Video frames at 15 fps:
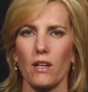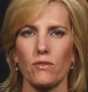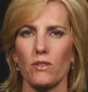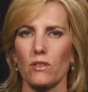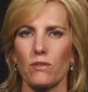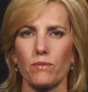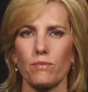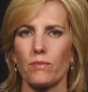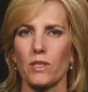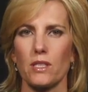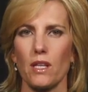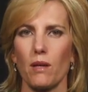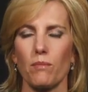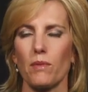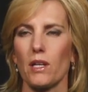after
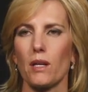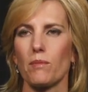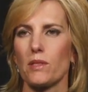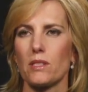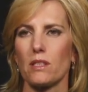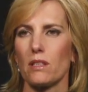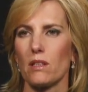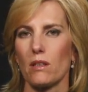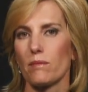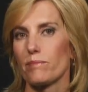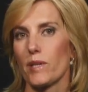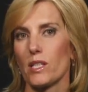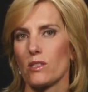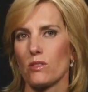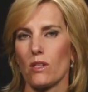this amnesty deal.
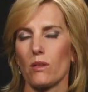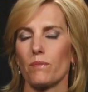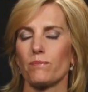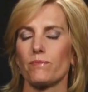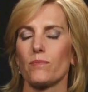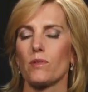I just don't.